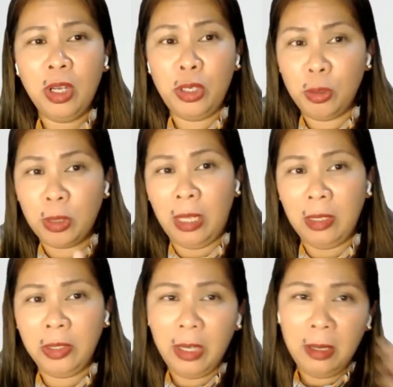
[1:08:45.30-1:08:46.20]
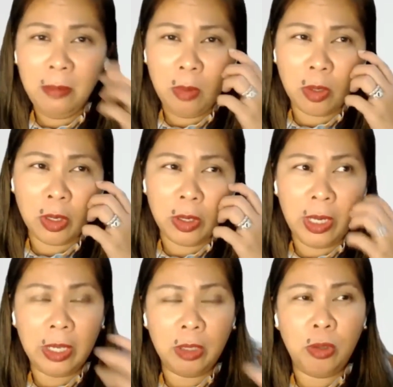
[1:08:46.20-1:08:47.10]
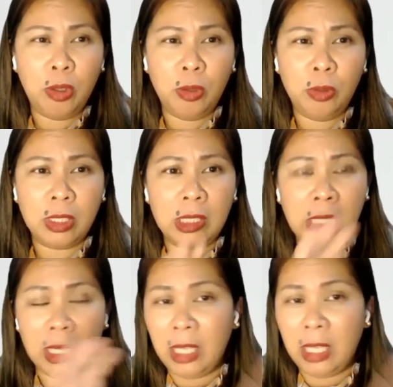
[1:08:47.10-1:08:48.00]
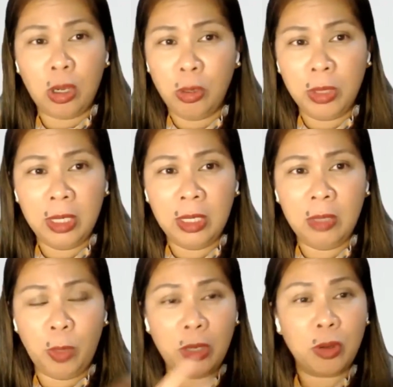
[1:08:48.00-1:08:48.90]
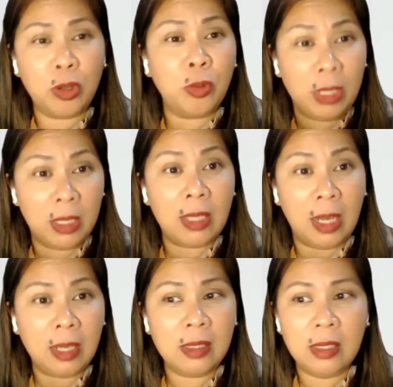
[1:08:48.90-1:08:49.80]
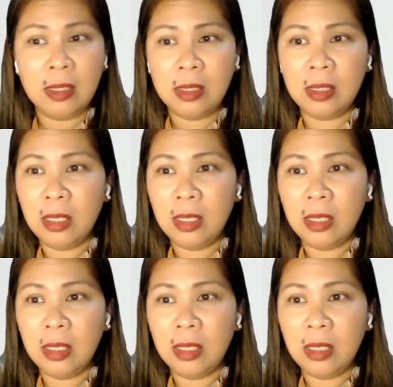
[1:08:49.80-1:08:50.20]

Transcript: Do you tell them or like do you just not include it when you're doing the taxes?